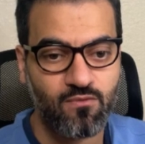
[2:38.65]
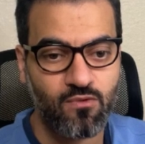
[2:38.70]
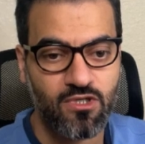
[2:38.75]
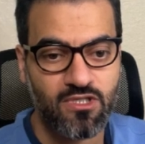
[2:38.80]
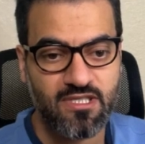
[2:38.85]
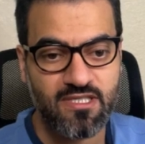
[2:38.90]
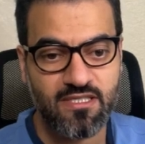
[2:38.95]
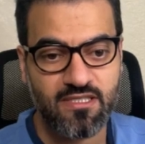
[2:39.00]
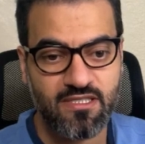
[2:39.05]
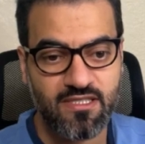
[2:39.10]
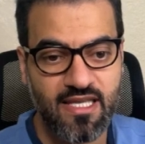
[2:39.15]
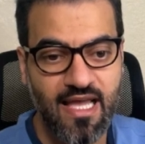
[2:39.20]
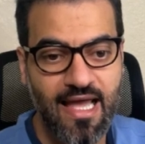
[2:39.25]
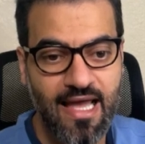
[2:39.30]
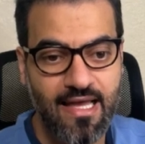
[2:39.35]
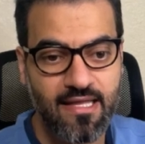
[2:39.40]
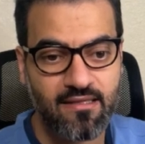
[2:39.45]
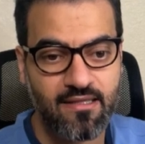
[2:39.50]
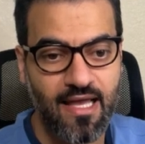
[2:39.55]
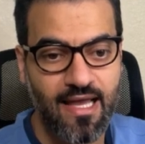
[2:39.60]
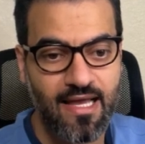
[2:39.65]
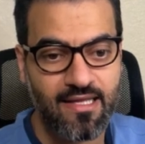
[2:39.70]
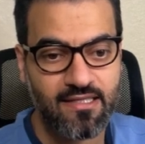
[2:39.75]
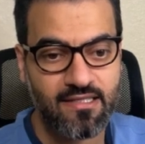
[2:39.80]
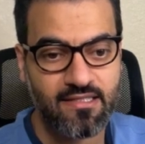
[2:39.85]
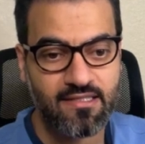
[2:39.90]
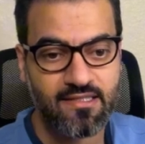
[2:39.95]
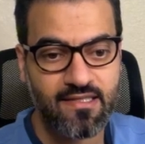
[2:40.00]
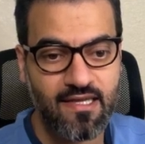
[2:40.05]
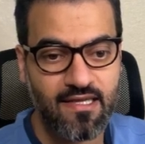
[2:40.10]
One is
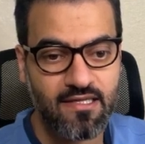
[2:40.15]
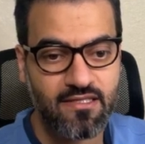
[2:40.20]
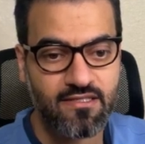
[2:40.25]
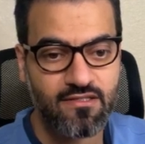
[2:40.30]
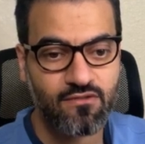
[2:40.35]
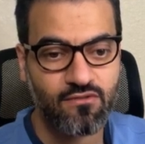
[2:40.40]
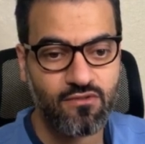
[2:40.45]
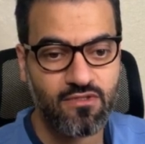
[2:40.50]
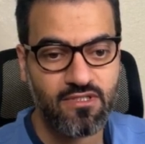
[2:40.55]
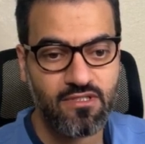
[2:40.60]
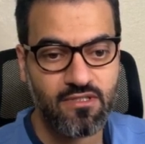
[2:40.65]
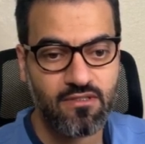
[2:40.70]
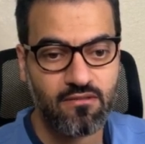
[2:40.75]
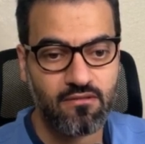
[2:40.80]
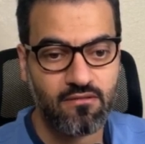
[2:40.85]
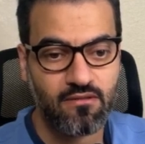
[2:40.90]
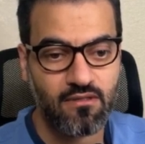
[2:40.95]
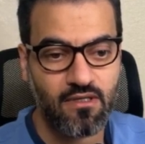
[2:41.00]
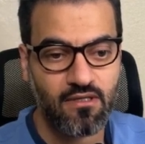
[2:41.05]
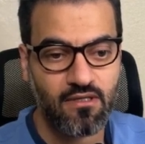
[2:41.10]
adding text to the